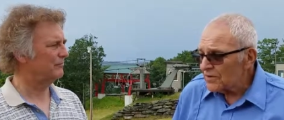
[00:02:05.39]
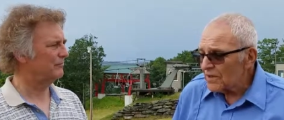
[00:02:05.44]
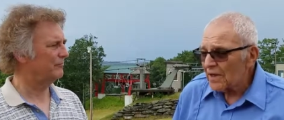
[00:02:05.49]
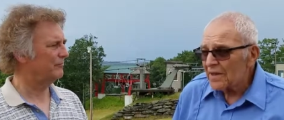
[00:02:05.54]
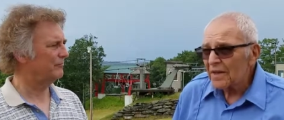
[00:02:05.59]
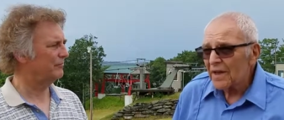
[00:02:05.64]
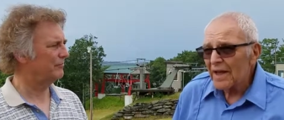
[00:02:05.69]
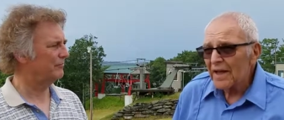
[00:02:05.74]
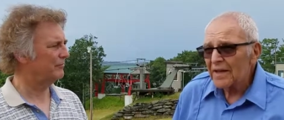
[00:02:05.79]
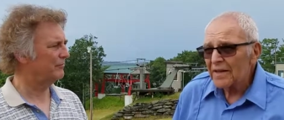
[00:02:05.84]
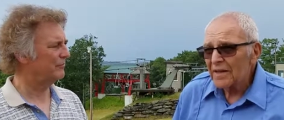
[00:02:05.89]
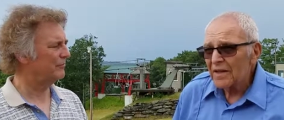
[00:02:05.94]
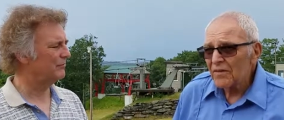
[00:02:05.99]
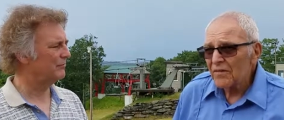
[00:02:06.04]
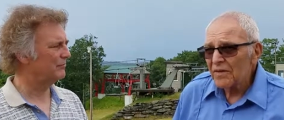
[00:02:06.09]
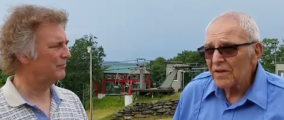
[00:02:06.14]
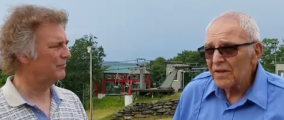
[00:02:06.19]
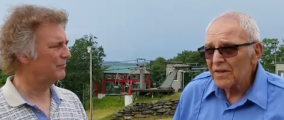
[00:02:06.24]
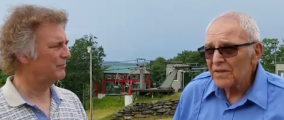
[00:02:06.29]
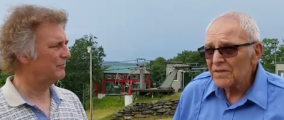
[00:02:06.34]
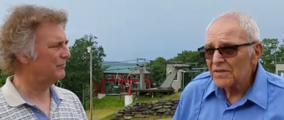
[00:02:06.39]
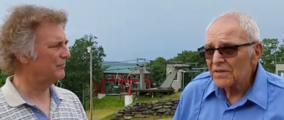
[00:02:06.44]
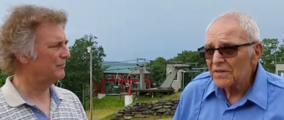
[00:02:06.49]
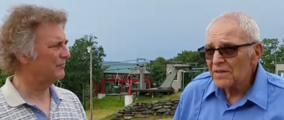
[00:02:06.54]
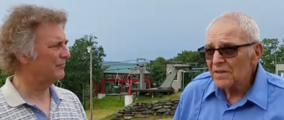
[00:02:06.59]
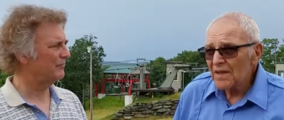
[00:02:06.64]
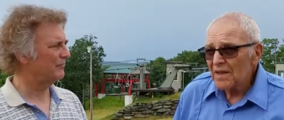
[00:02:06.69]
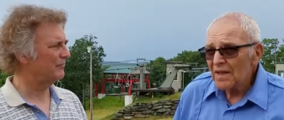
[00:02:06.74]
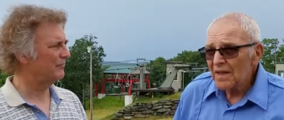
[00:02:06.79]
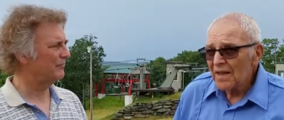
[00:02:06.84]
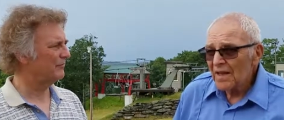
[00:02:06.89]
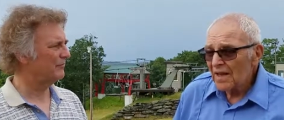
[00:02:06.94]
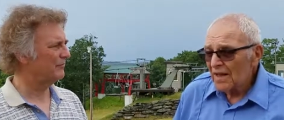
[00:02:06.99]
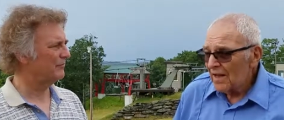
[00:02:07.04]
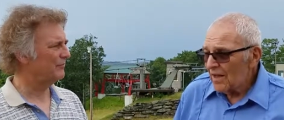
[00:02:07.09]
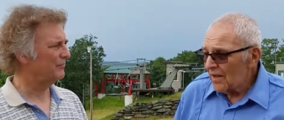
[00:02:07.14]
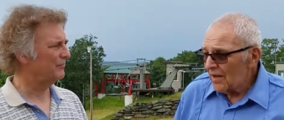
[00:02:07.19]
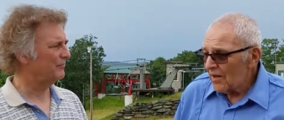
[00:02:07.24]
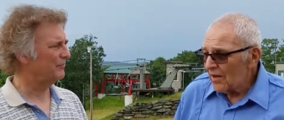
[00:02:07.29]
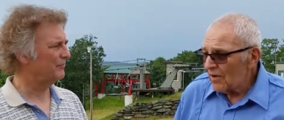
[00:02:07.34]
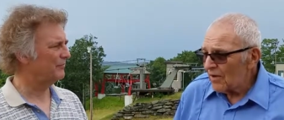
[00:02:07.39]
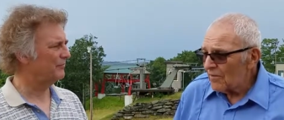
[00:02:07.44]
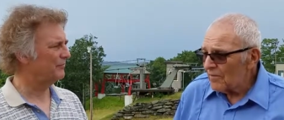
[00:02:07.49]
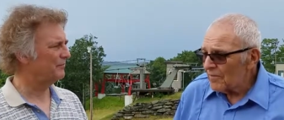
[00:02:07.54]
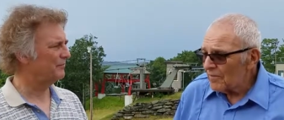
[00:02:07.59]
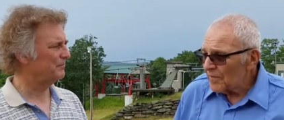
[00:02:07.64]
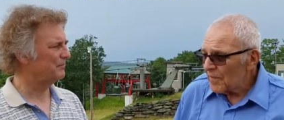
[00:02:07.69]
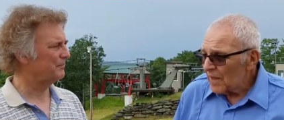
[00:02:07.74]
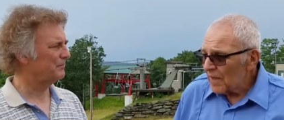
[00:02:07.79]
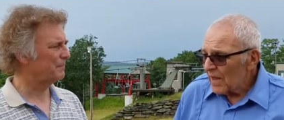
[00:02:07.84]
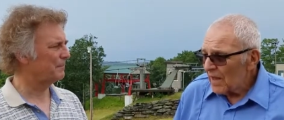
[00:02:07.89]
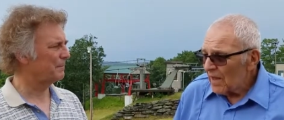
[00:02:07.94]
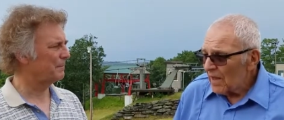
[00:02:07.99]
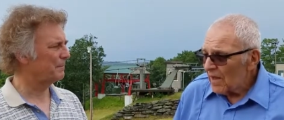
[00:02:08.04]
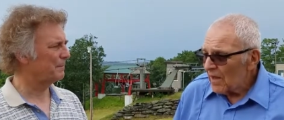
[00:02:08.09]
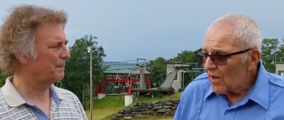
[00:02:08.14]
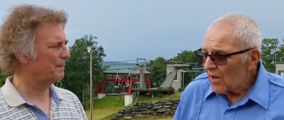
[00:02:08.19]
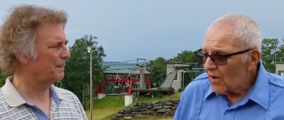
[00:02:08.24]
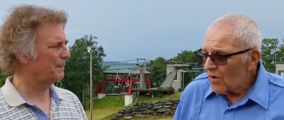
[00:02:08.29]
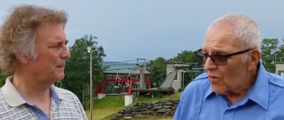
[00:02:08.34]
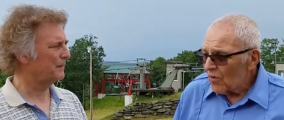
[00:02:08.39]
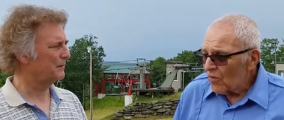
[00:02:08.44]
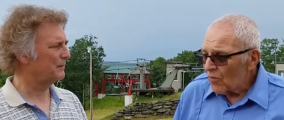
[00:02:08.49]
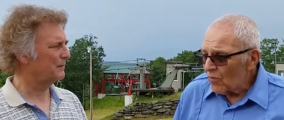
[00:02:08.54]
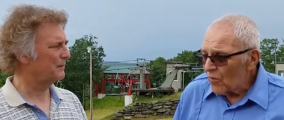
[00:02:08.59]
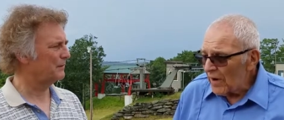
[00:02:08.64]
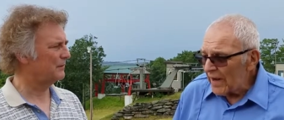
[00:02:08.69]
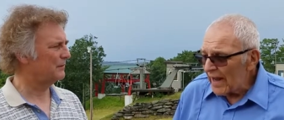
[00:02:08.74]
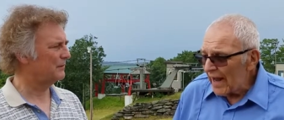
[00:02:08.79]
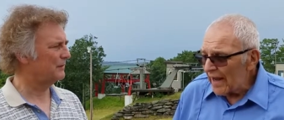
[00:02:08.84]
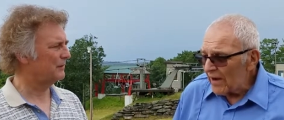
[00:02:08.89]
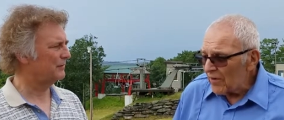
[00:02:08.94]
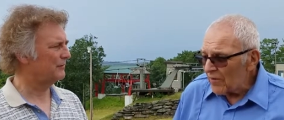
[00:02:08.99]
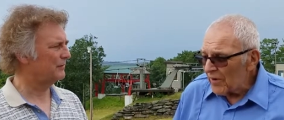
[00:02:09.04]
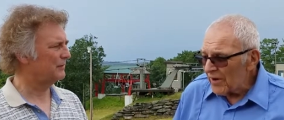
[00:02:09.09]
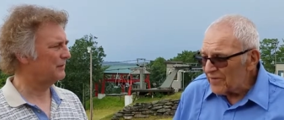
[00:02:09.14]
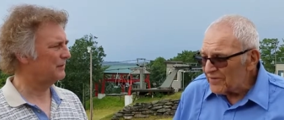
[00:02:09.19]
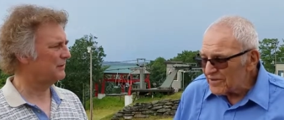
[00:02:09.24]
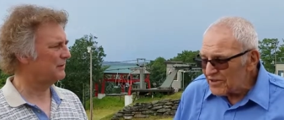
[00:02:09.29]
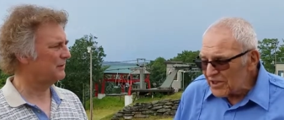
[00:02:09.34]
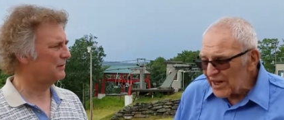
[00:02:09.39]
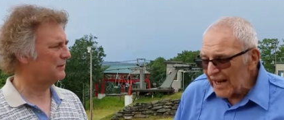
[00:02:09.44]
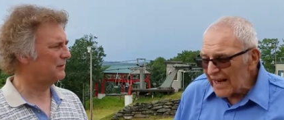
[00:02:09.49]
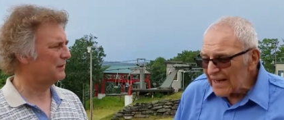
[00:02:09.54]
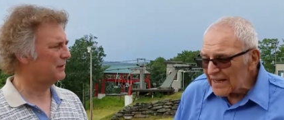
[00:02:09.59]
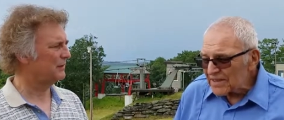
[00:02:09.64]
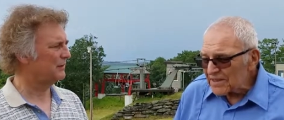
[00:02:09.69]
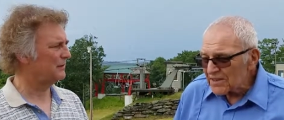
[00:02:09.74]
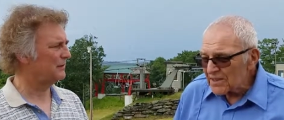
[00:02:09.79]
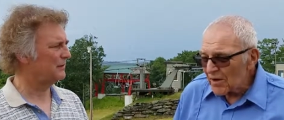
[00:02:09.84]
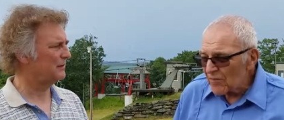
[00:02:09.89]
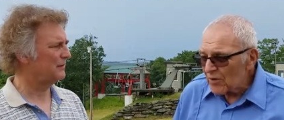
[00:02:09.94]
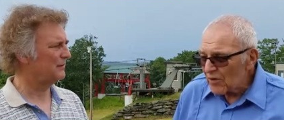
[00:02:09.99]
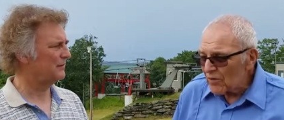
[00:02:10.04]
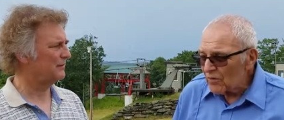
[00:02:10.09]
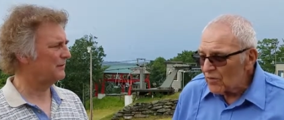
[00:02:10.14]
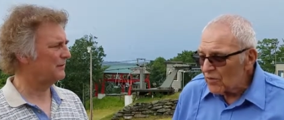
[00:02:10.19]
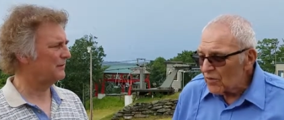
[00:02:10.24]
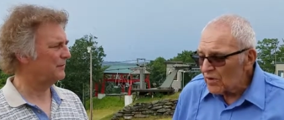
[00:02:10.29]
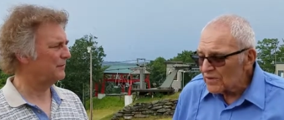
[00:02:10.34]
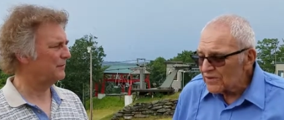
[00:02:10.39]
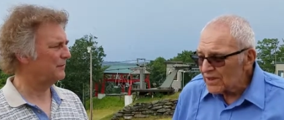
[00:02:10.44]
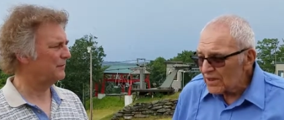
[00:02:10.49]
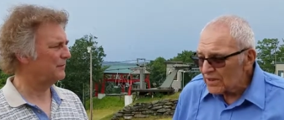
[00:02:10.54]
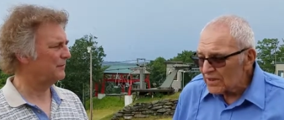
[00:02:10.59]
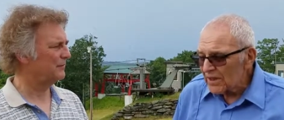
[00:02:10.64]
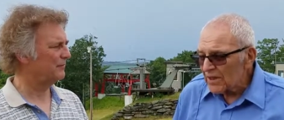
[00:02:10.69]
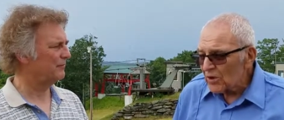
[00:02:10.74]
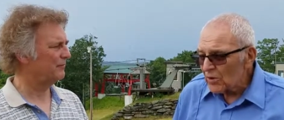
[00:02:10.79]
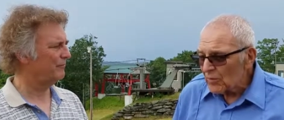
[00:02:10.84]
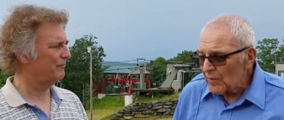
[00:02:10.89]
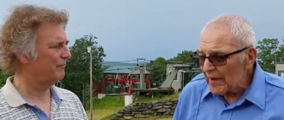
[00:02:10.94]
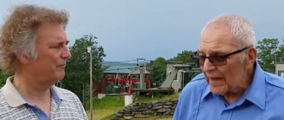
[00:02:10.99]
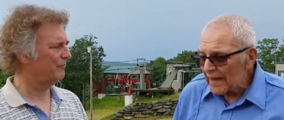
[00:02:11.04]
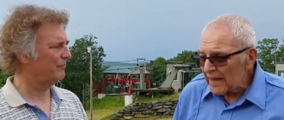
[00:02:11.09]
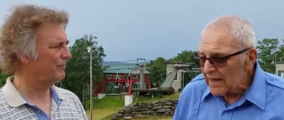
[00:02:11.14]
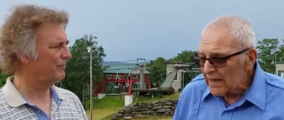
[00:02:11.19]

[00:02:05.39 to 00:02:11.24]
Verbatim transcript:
Speaker 1: on the ATVs. Um, we have we've changed some of the rules a little bit.